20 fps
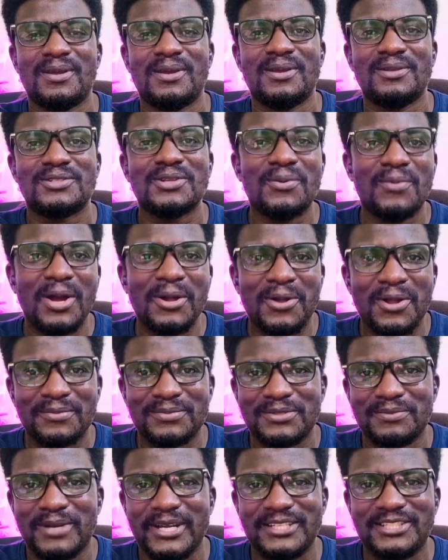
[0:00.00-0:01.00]
So welcome
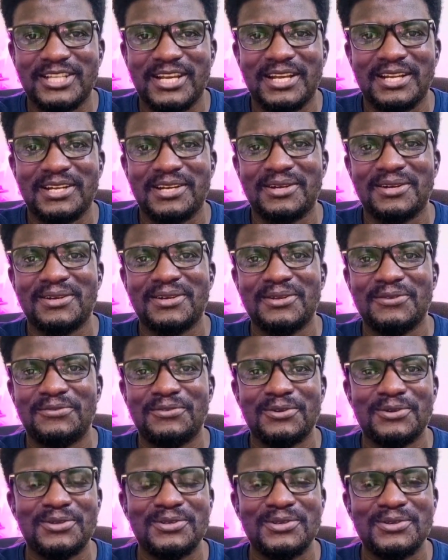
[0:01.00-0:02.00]
to my channel. If
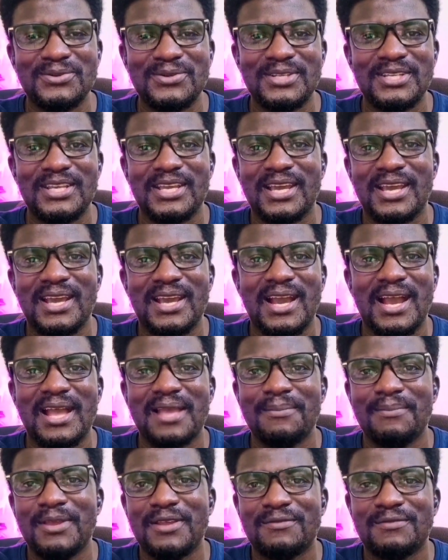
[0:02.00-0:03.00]
you're new here, I
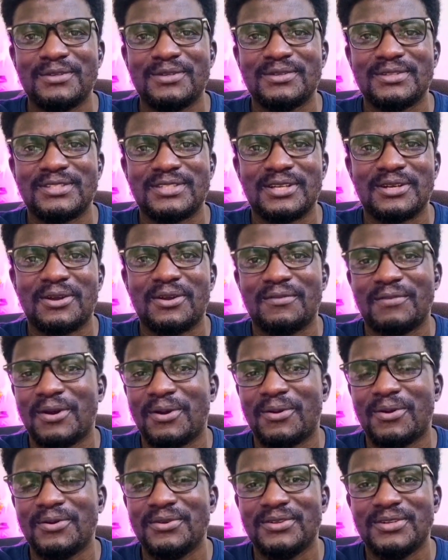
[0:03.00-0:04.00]
make videos that cover
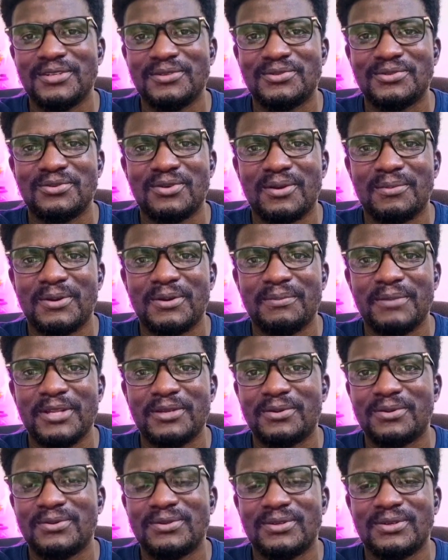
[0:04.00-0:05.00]
all you need to know about
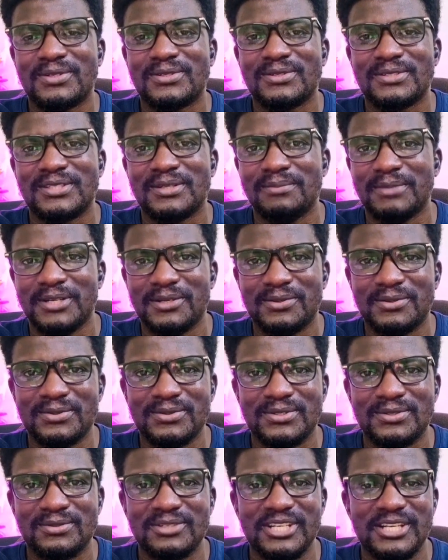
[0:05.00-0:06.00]
medical doctors and medical
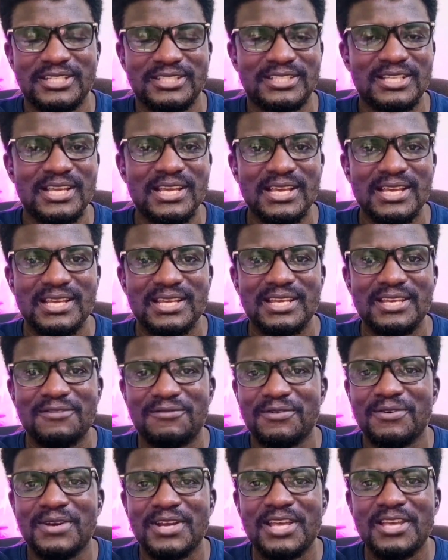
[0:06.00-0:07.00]
students.
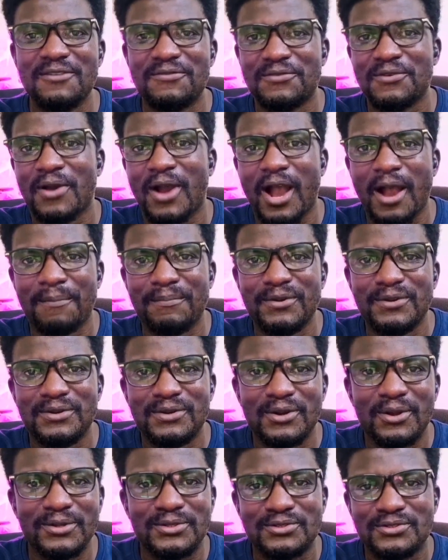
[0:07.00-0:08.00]
Even if you
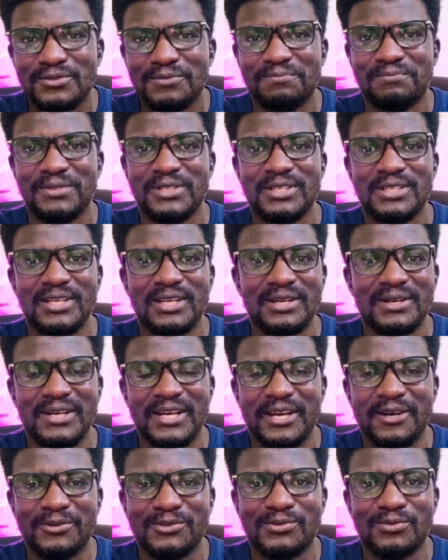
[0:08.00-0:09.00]
happen not to be a
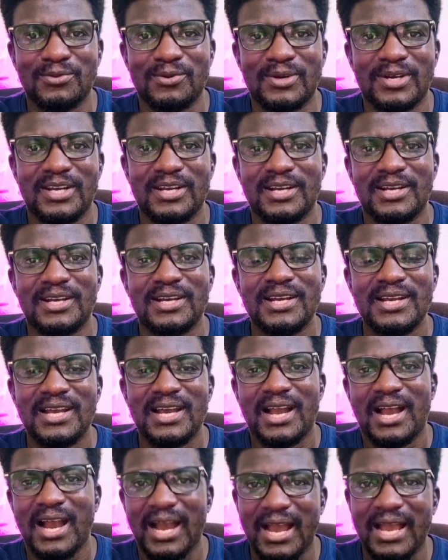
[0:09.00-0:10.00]
health worker,
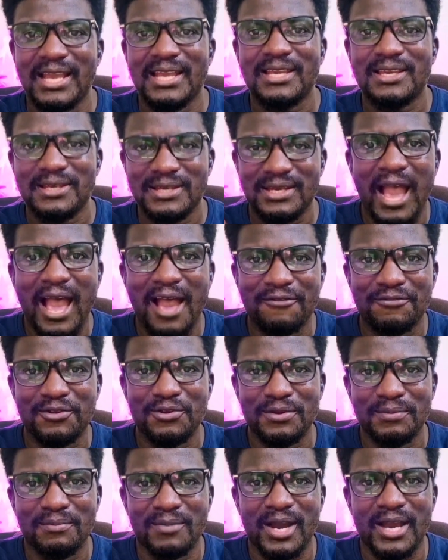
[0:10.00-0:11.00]
I have you
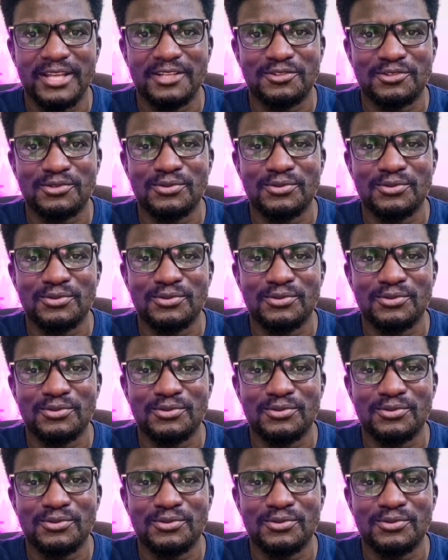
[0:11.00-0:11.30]
in mind.